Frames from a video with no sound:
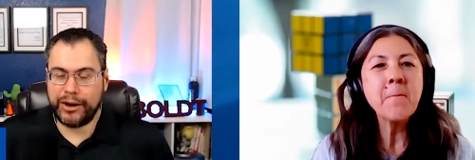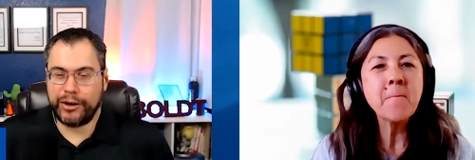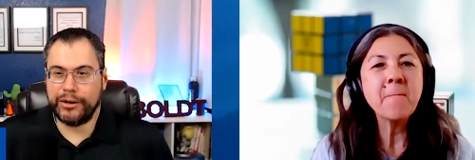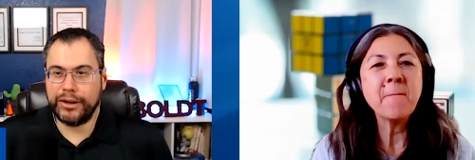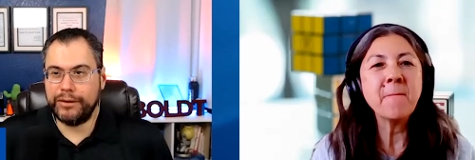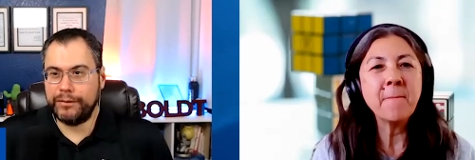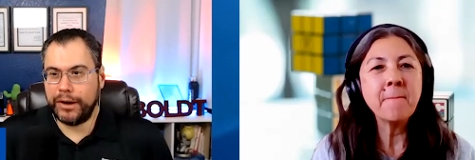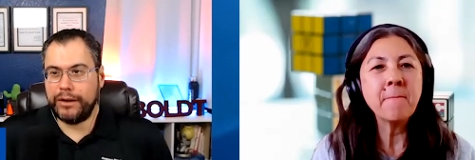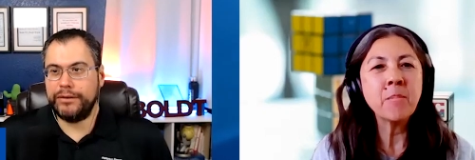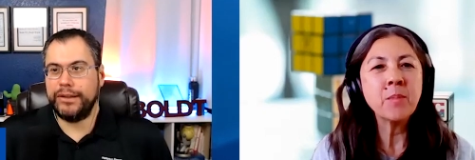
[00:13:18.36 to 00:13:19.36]
Speaker 1: are
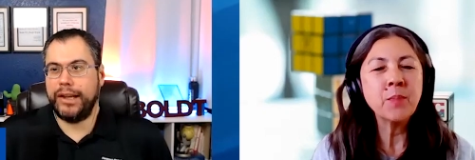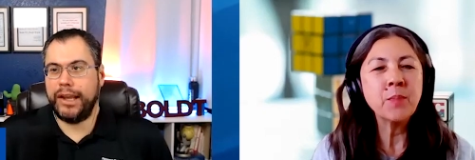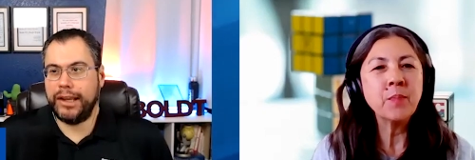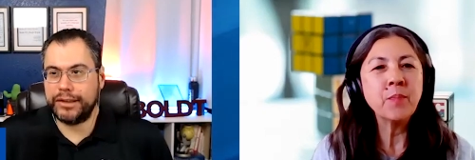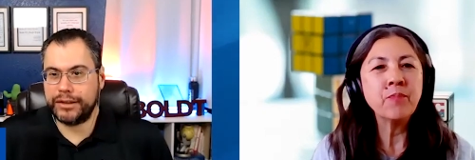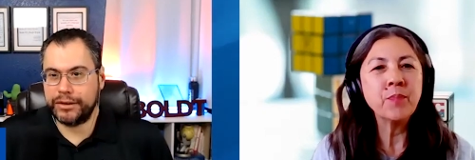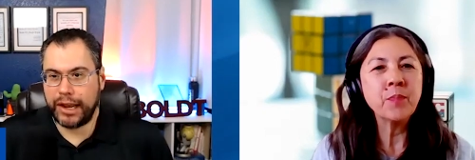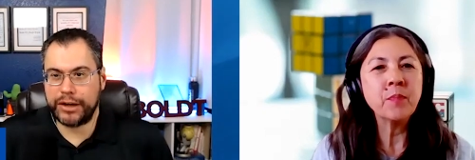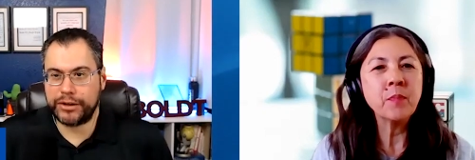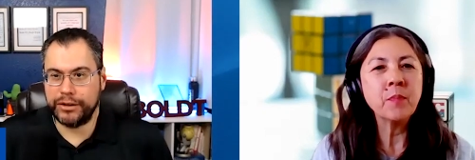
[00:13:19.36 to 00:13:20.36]
involved in ACE
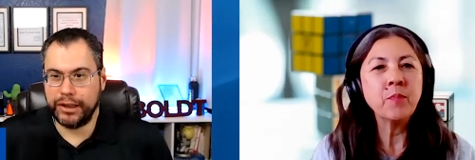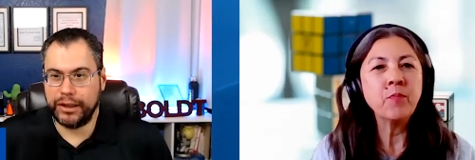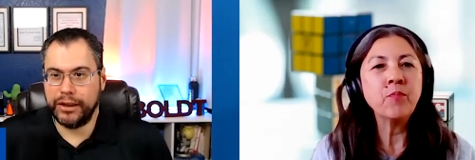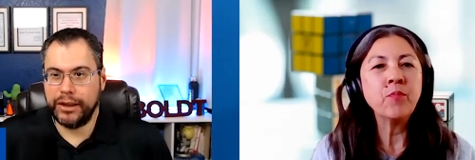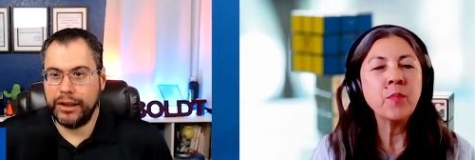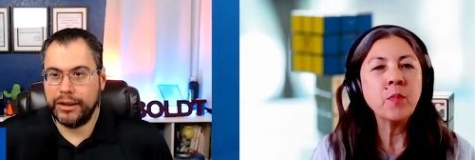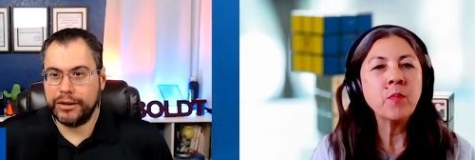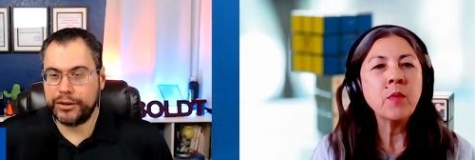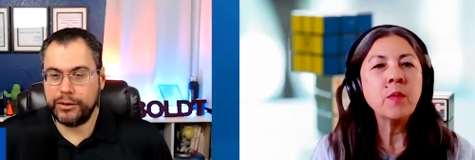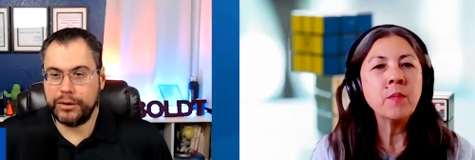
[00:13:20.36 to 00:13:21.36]
nationally?
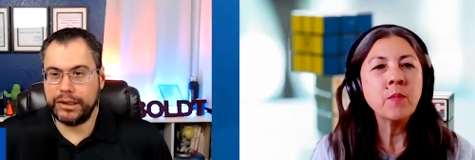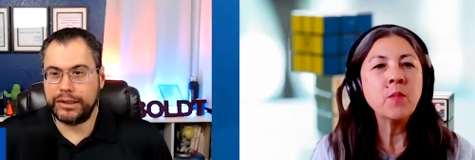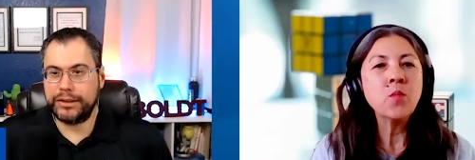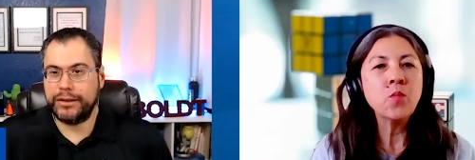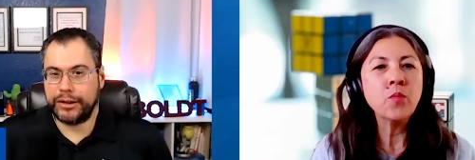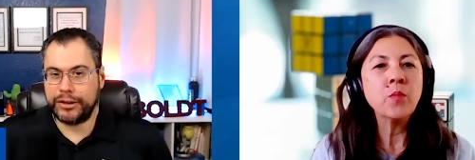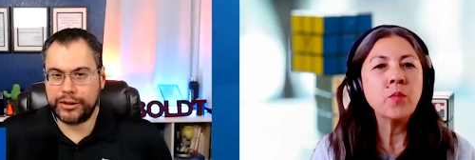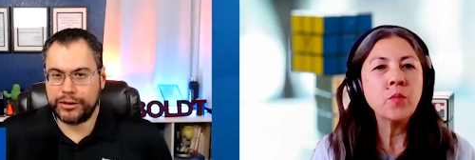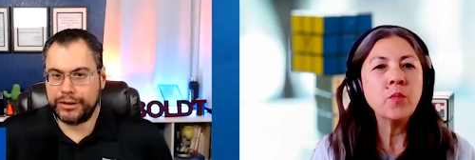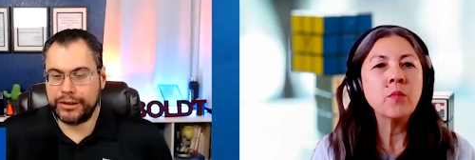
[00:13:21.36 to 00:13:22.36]
Students, like
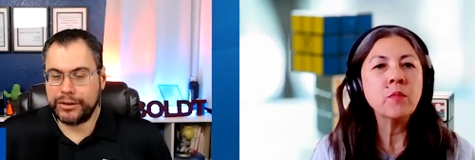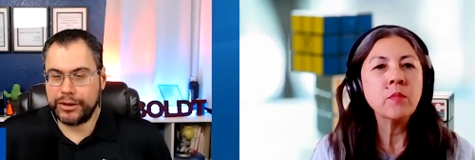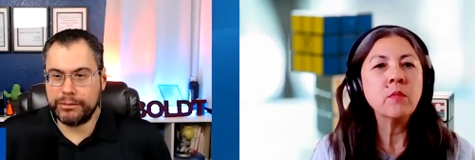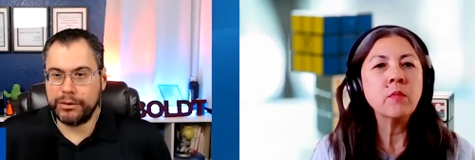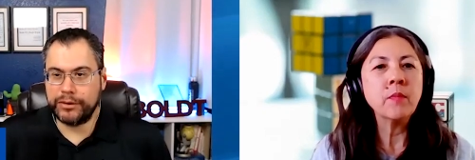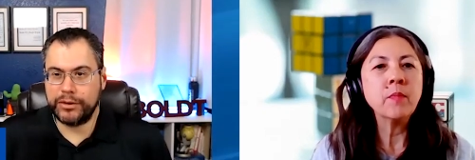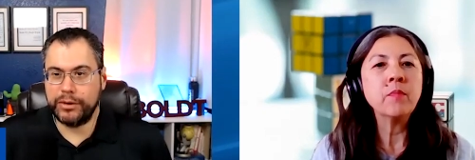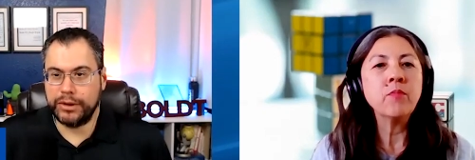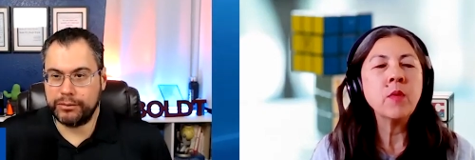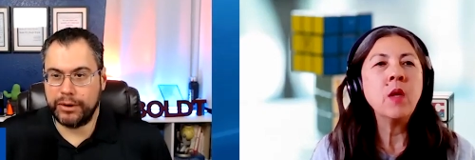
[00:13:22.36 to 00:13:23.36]
just just the number of
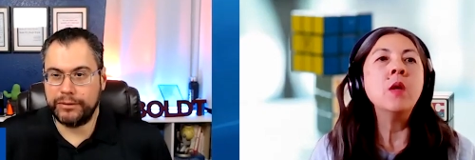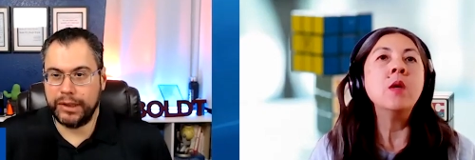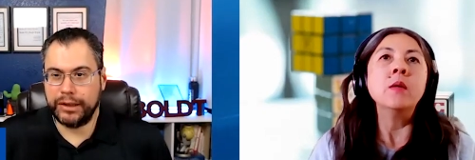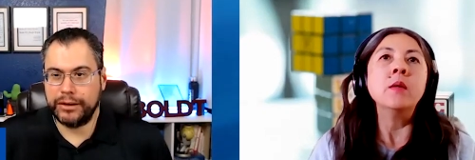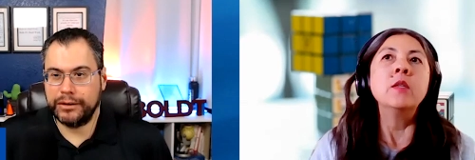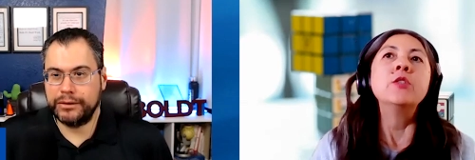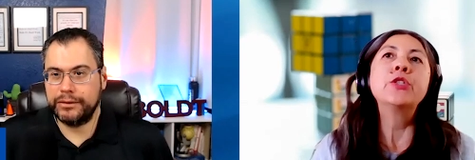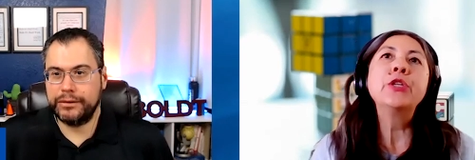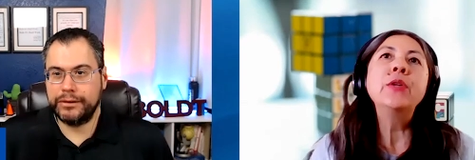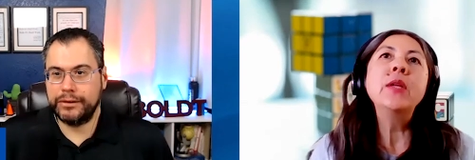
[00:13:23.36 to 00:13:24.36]
students roughly.
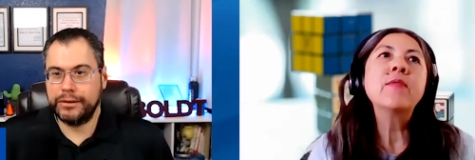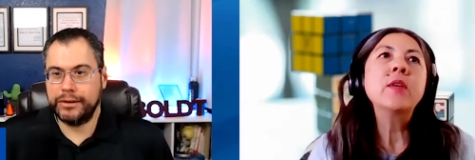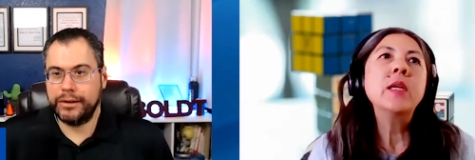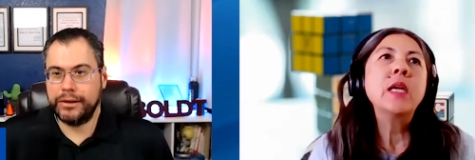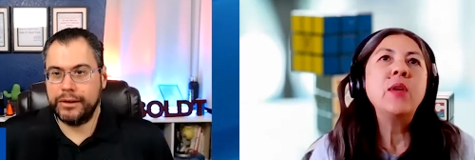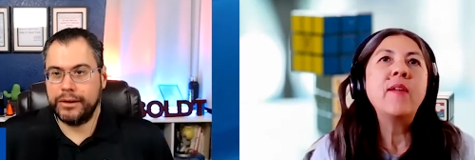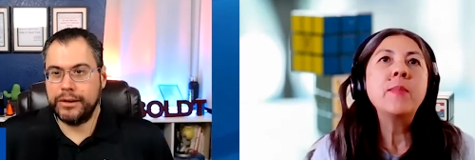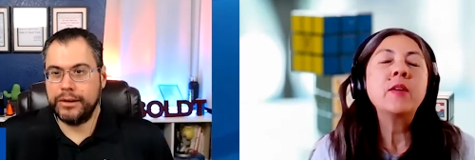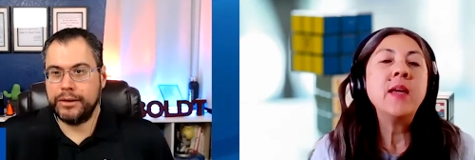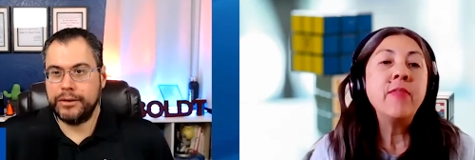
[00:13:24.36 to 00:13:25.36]
Speaker 2: Students every year we have
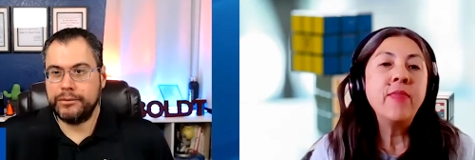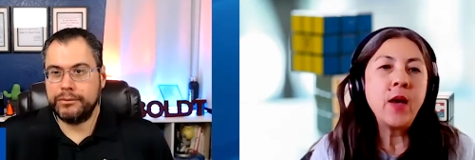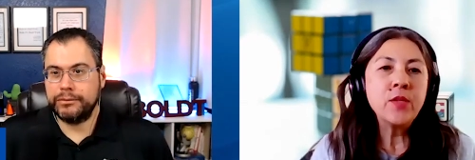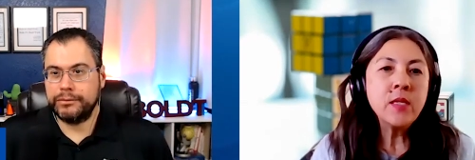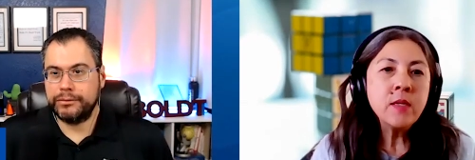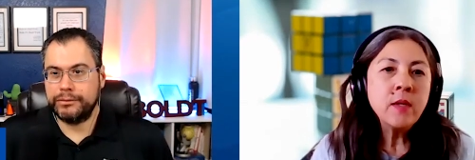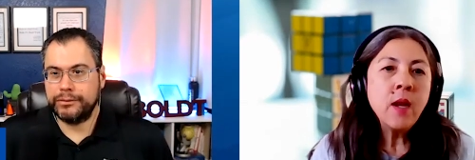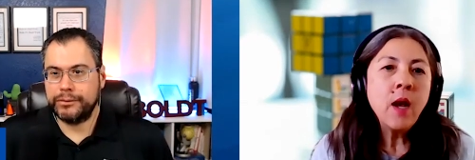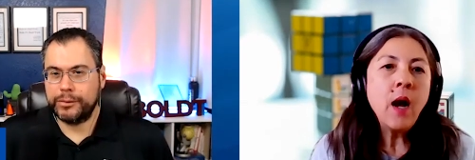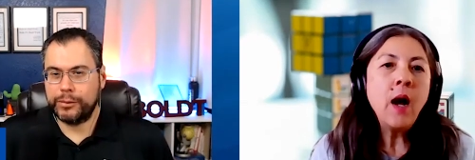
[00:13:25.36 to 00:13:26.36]
about
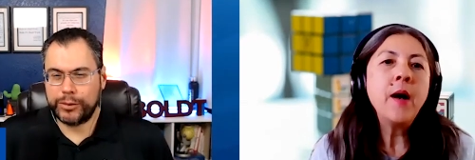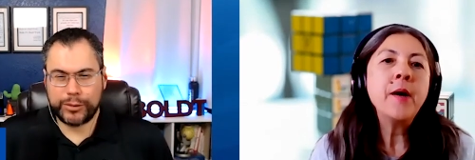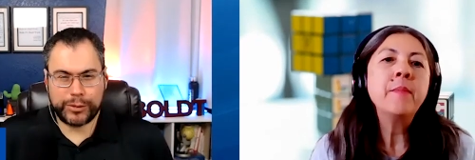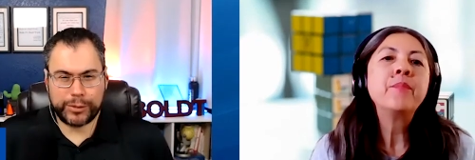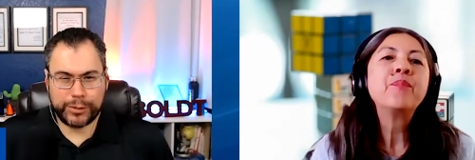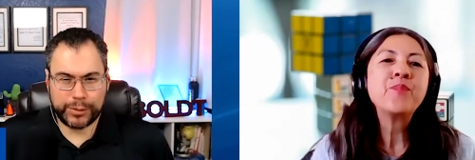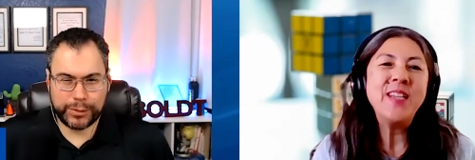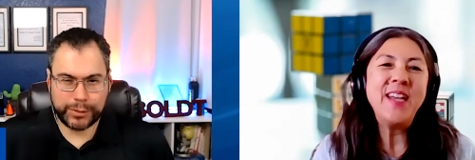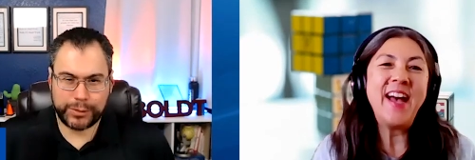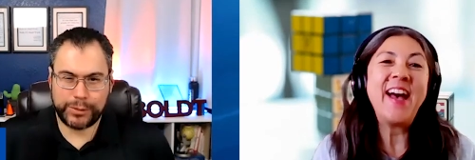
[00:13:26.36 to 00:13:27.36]
10,000 um,
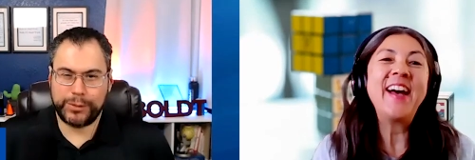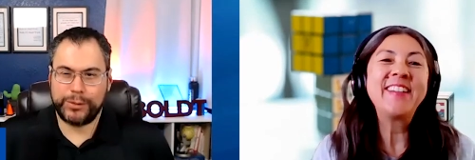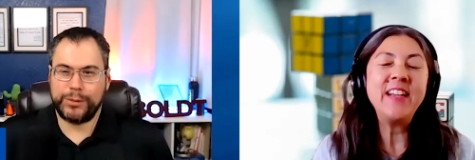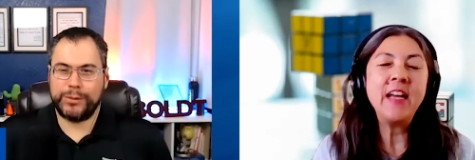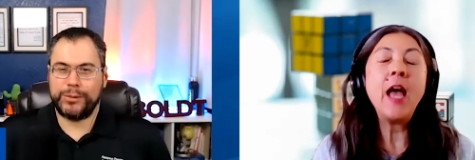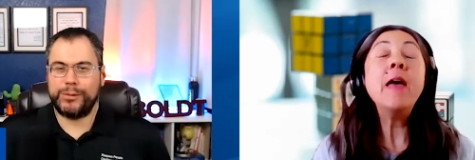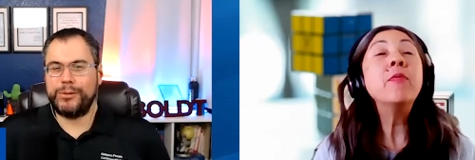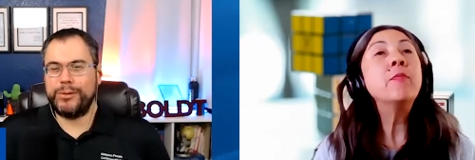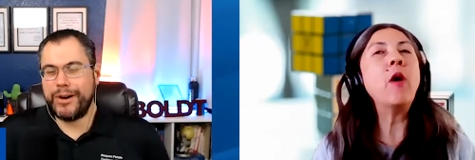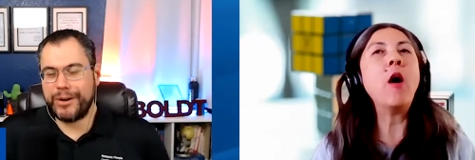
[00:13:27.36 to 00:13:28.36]
yeah, yeah.
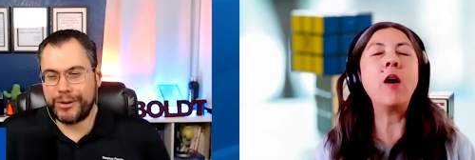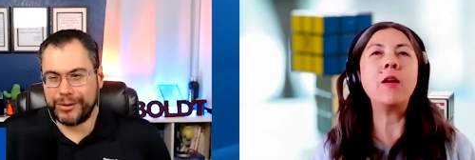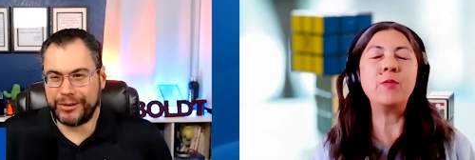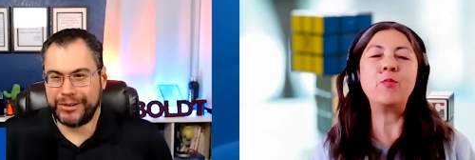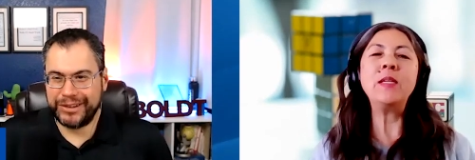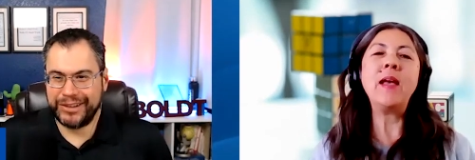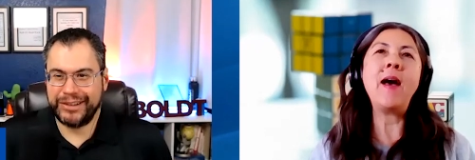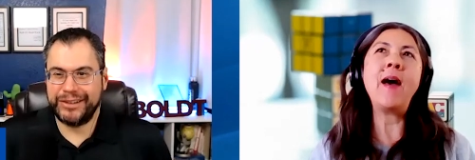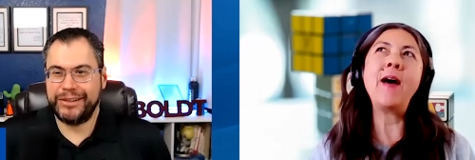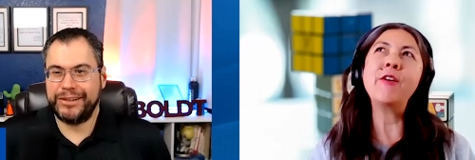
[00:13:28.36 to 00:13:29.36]
And our, we
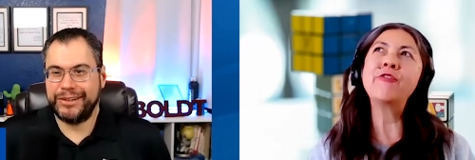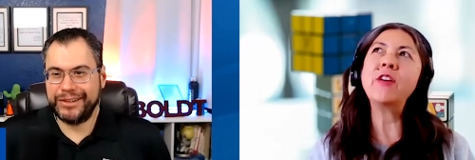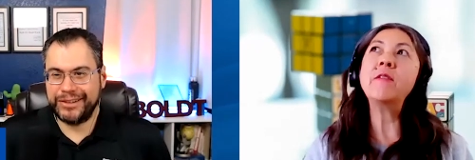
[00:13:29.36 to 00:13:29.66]
have,